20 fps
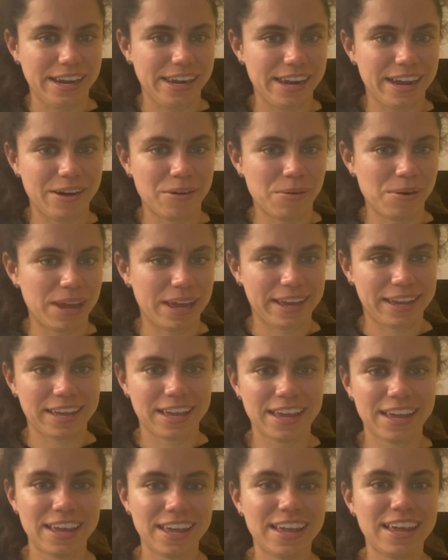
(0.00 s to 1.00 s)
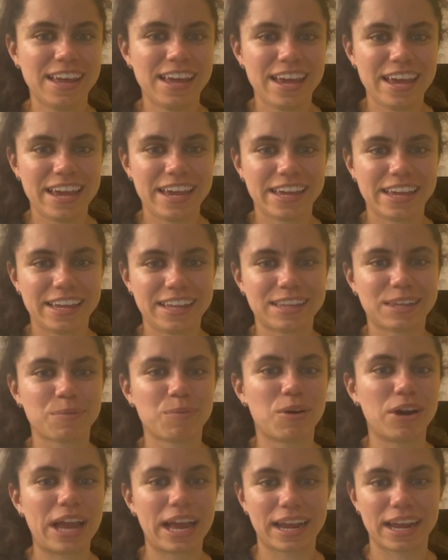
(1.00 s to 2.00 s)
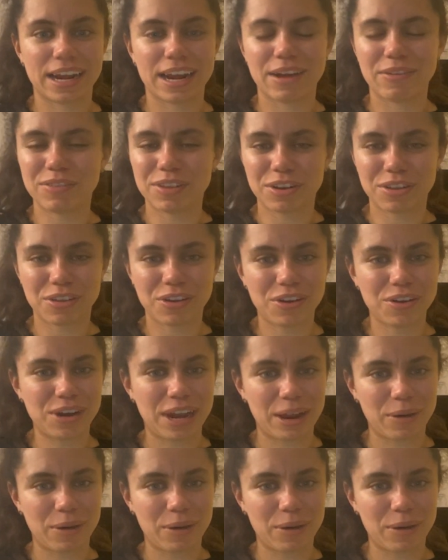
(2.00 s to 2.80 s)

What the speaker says: now like it's more like an afterthought.